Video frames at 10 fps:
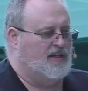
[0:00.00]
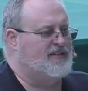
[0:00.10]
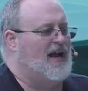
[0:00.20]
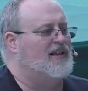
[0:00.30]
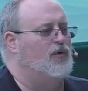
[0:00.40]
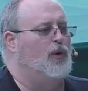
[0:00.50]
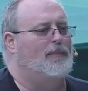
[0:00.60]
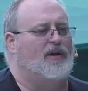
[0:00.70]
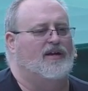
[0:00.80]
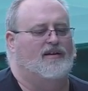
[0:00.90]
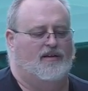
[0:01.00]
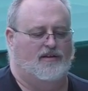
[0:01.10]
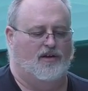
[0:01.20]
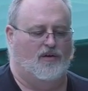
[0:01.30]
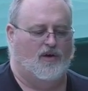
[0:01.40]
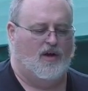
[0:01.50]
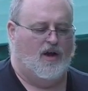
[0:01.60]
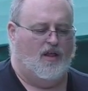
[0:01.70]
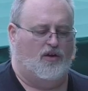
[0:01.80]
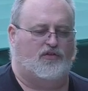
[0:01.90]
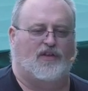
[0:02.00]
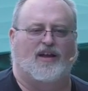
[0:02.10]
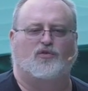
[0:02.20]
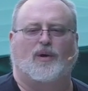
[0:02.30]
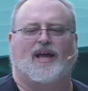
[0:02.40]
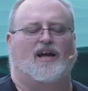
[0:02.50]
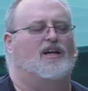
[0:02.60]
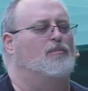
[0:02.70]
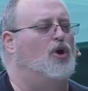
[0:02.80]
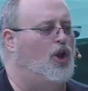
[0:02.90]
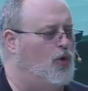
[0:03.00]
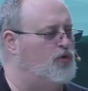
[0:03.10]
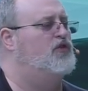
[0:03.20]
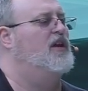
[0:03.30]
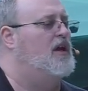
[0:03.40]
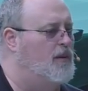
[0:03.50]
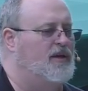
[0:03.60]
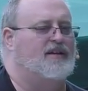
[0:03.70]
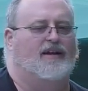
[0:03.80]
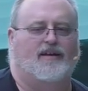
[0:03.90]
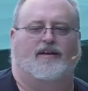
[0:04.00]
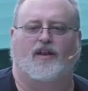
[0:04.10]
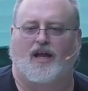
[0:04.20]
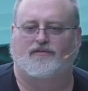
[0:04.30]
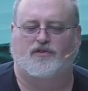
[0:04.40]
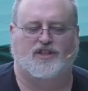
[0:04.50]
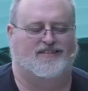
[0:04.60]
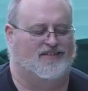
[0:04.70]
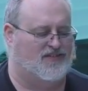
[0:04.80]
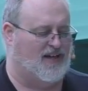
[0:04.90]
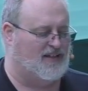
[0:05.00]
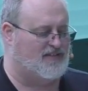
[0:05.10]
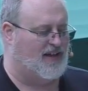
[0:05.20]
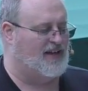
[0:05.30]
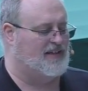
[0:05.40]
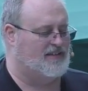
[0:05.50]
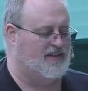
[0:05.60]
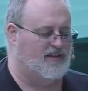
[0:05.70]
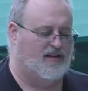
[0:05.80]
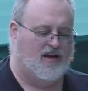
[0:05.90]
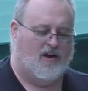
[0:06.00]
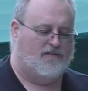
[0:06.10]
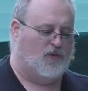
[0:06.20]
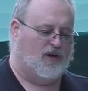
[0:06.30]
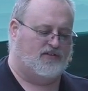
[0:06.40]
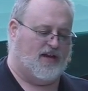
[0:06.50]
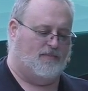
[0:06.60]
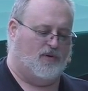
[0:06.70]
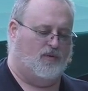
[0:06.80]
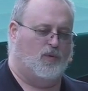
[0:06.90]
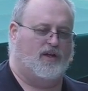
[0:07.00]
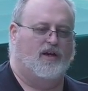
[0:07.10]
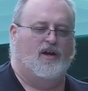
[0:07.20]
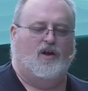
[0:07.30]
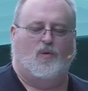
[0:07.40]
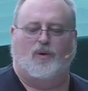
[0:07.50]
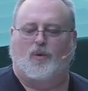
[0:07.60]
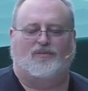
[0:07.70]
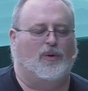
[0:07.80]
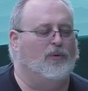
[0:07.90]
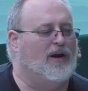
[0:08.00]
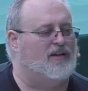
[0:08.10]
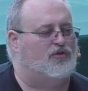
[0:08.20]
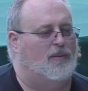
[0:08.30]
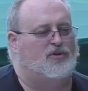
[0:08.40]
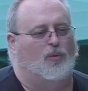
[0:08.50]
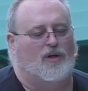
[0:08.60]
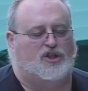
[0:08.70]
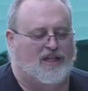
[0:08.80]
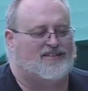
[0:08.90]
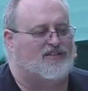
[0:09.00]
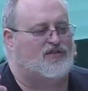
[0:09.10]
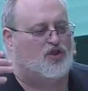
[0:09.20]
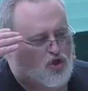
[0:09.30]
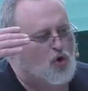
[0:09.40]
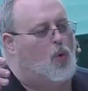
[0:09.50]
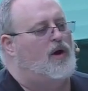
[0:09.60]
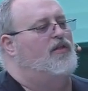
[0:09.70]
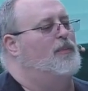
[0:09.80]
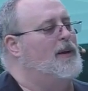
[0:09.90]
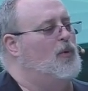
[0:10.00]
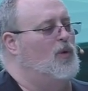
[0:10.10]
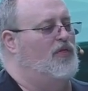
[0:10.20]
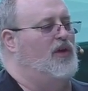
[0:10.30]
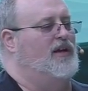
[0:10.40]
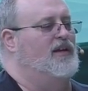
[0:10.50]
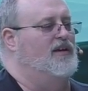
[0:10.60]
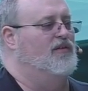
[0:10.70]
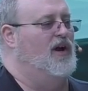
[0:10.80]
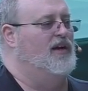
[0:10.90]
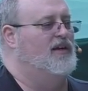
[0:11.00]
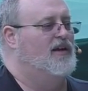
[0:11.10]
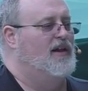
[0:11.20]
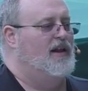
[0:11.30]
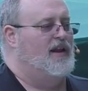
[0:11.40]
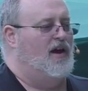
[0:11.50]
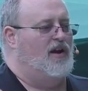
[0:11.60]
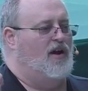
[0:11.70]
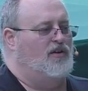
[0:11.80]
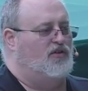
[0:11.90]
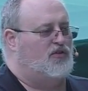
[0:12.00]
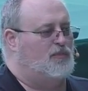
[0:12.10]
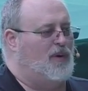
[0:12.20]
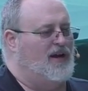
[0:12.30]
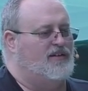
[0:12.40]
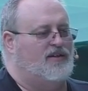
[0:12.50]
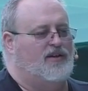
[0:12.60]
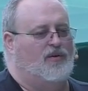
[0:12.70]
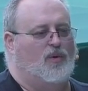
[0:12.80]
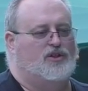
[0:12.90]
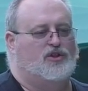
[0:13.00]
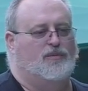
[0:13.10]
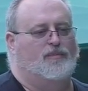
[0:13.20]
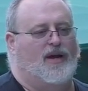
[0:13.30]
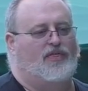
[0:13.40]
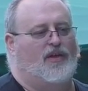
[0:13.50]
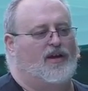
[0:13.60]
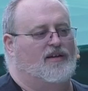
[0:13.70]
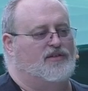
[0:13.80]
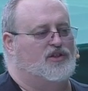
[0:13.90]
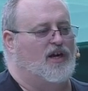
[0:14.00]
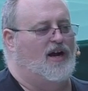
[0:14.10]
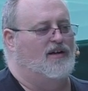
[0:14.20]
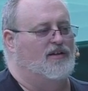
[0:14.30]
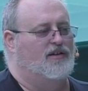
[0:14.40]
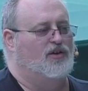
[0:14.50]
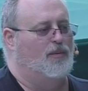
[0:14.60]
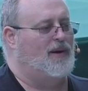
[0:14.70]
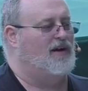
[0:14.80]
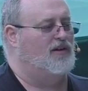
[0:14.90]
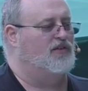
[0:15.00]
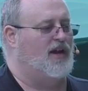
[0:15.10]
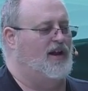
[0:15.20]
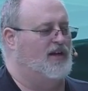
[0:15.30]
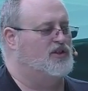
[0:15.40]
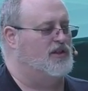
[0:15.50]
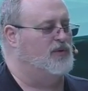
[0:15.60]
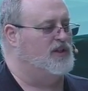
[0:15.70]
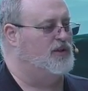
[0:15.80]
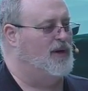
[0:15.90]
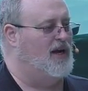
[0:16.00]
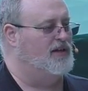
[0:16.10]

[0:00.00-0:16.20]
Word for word: exactly repeat, you know? There's things we can't come close to imitating in the life of Jesus. Things that he did, for example, we, we, we read in Scripture where Jesus knew what other people were thinking, right? Now, now, despite what you may think as a child, your parents can't actually read your